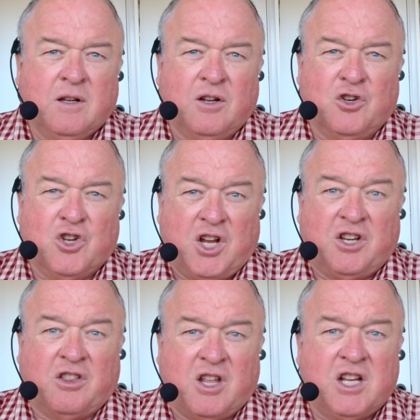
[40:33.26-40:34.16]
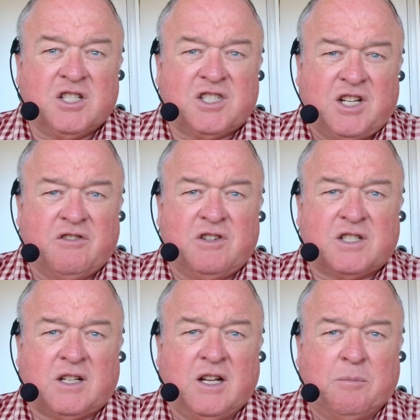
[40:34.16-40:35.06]
You need to think
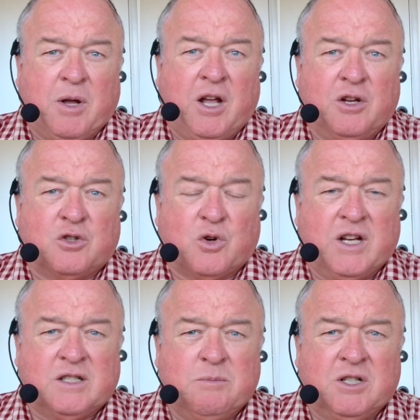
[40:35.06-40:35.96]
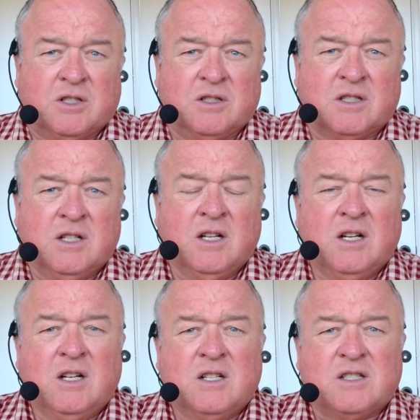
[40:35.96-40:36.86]
seriously about your transmissions.
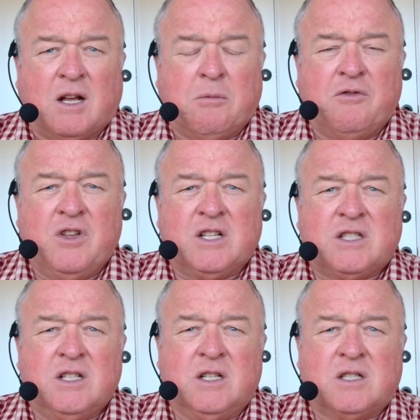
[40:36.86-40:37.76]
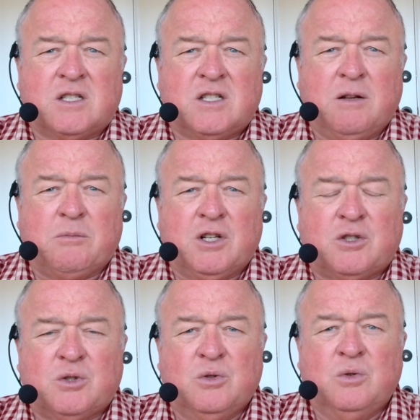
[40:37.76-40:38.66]
Some of this is similar
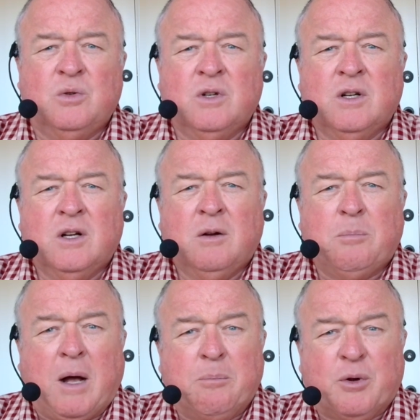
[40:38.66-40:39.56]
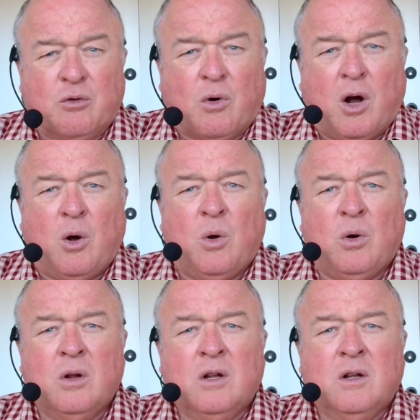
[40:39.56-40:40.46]
to pump and roll
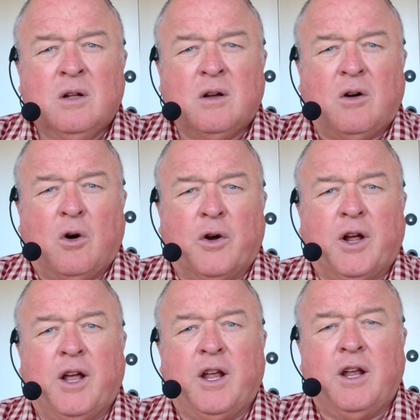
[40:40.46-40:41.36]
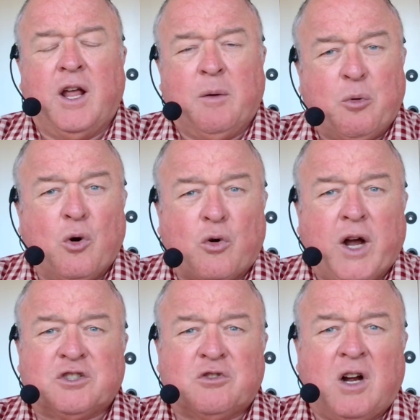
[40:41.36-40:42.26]
on a airport
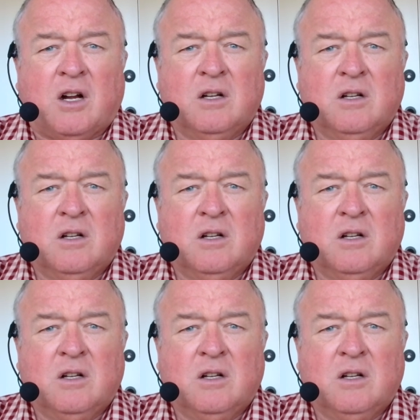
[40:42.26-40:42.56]
crash truck,